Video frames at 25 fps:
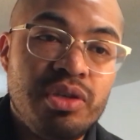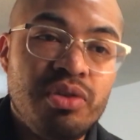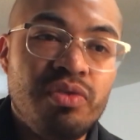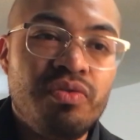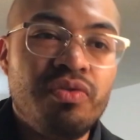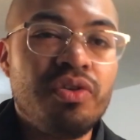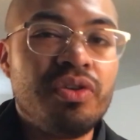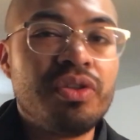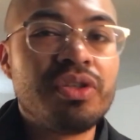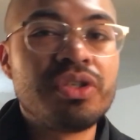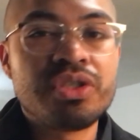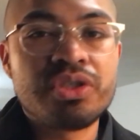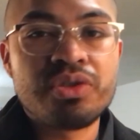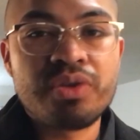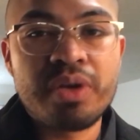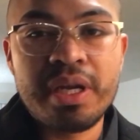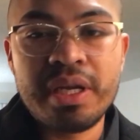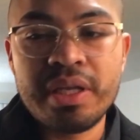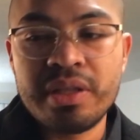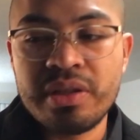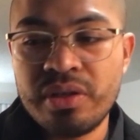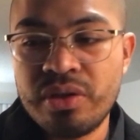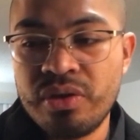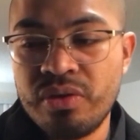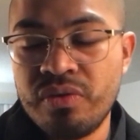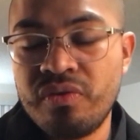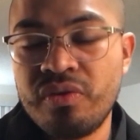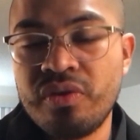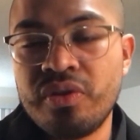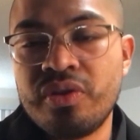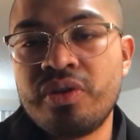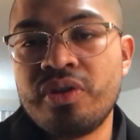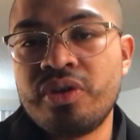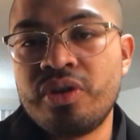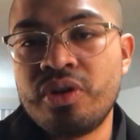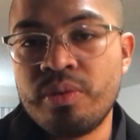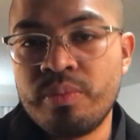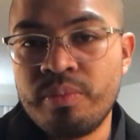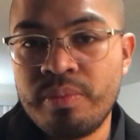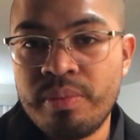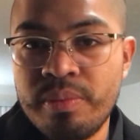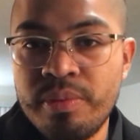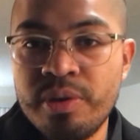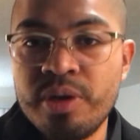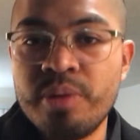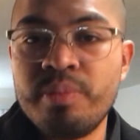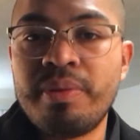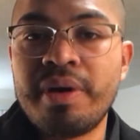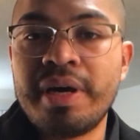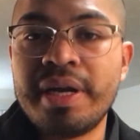Okay, you feel the strength, you feel that your
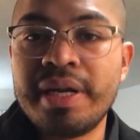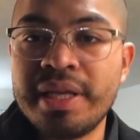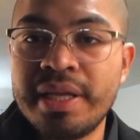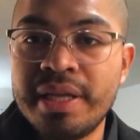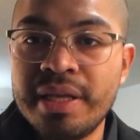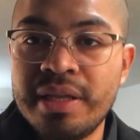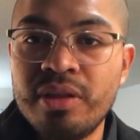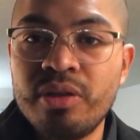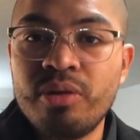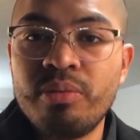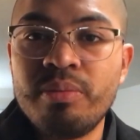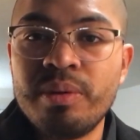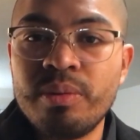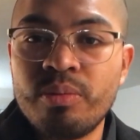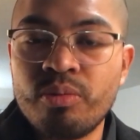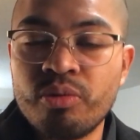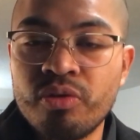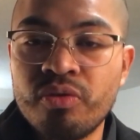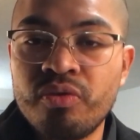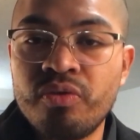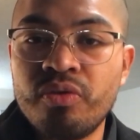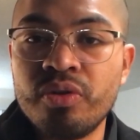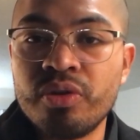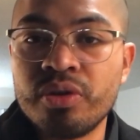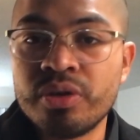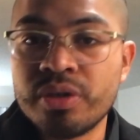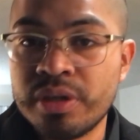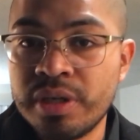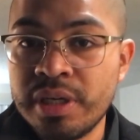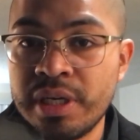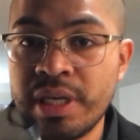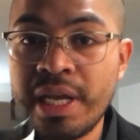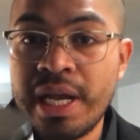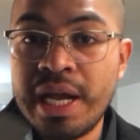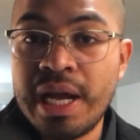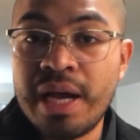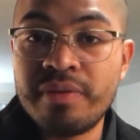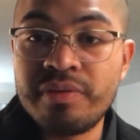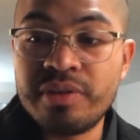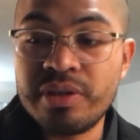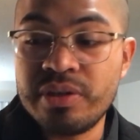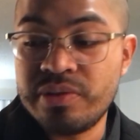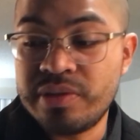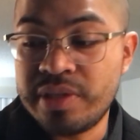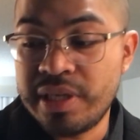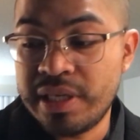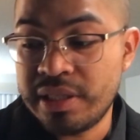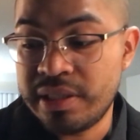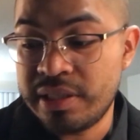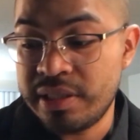body get a little bit more fuller
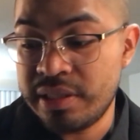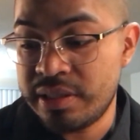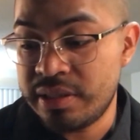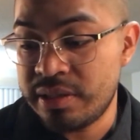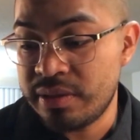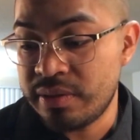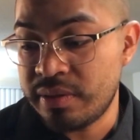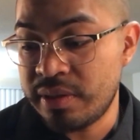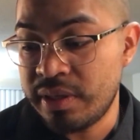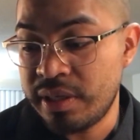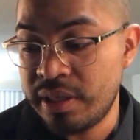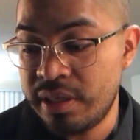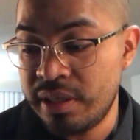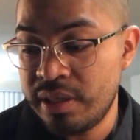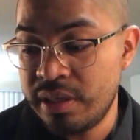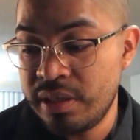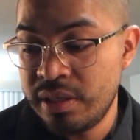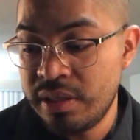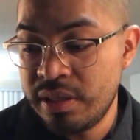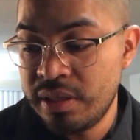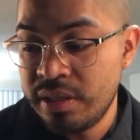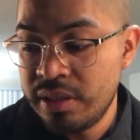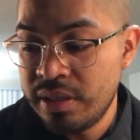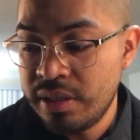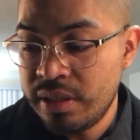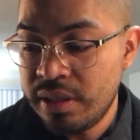after you take this. Okay,